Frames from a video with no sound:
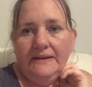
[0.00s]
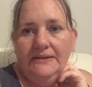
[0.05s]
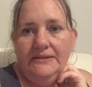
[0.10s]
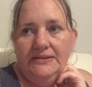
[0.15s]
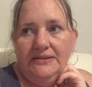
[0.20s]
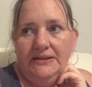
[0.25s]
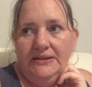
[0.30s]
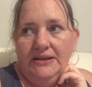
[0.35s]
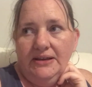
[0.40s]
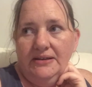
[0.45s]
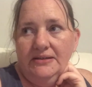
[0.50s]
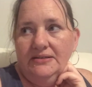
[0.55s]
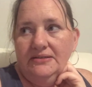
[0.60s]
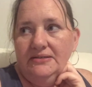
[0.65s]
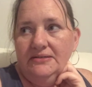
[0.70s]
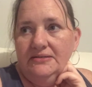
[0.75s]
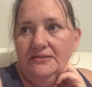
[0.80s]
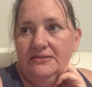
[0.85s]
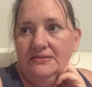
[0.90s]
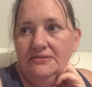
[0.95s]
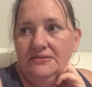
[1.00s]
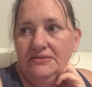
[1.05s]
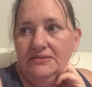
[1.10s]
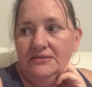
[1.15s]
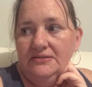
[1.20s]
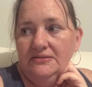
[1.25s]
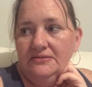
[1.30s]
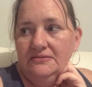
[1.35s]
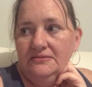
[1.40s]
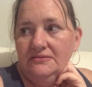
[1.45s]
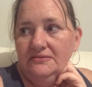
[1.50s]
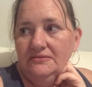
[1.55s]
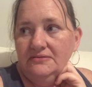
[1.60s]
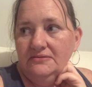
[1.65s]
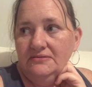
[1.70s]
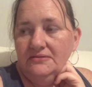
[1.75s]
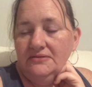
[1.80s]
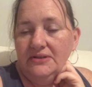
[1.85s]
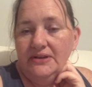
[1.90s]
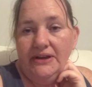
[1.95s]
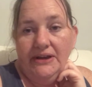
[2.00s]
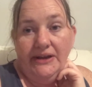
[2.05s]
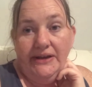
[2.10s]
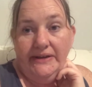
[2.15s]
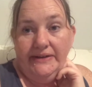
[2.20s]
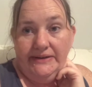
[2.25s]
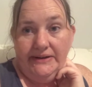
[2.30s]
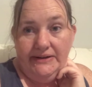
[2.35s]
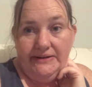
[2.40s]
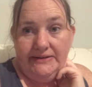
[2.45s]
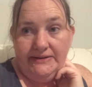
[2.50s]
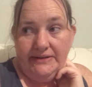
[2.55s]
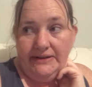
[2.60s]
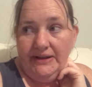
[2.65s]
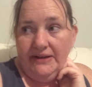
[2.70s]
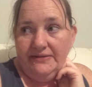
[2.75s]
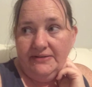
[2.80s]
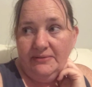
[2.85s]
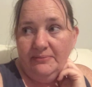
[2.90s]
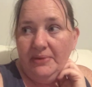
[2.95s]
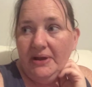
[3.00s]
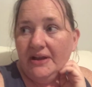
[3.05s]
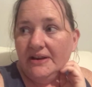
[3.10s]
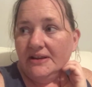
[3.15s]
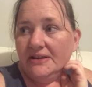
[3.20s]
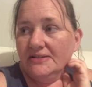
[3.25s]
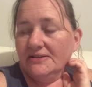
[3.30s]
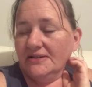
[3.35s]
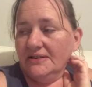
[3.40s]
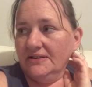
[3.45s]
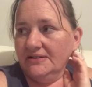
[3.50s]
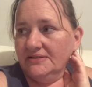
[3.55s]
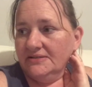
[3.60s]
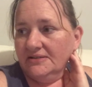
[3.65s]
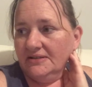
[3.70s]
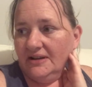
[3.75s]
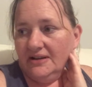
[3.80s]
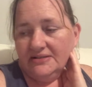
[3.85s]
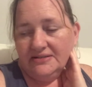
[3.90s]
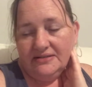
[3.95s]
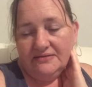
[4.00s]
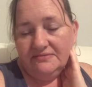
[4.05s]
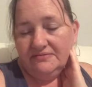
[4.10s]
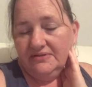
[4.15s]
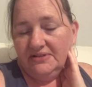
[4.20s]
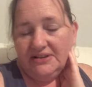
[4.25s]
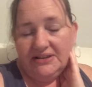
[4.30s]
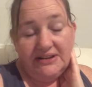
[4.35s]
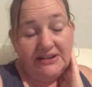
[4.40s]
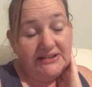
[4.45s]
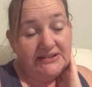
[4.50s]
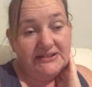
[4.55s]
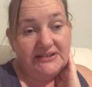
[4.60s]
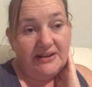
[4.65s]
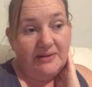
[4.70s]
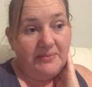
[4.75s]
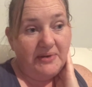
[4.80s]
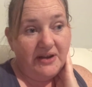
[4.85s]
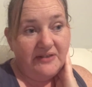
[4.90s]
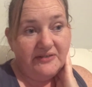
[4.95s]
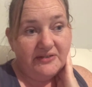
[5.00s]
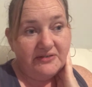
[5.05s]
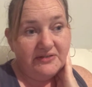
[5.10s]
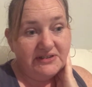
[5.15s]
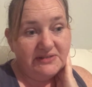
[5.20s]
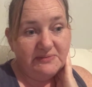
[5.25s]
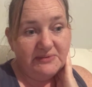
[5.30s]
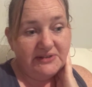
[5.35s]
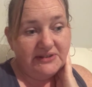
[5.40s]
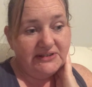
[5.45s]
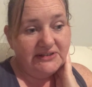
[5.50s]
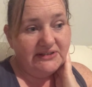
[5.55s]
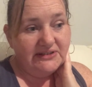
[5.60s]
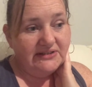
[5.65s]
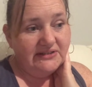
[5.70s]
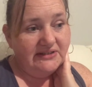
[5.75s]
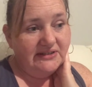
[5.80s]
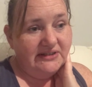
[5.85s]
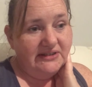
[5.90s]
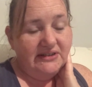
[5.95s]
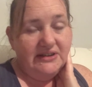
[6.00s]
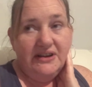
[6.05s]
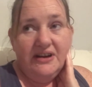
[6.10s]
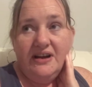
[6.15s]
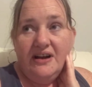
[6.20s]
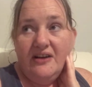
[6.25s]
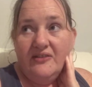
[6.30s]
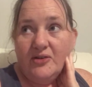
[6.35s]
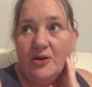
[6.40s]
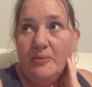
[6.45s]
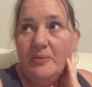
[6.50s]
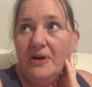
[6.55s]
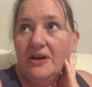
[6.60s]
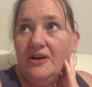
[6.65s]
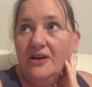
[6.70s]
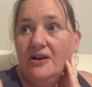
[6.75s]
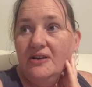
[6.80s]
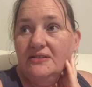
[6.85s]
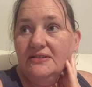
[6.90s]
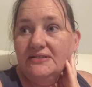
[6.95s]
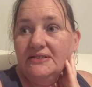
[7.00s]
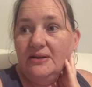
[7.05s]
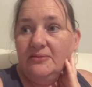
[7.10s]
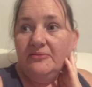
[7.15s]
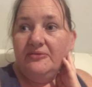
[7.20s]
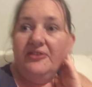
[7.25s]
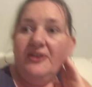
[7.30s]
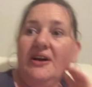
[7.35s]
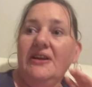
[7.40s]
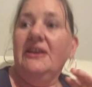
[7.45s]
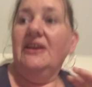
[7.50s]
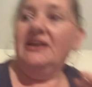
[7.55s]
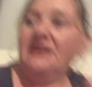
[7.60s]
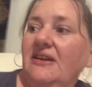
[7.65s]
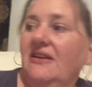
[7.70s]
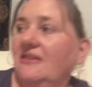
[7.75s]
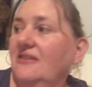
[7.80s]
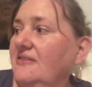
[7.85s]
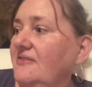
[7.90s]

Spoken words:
So yeah, so need to save some pennies. I really need to start buying for Christmas. I've got my curtains up finally. I'll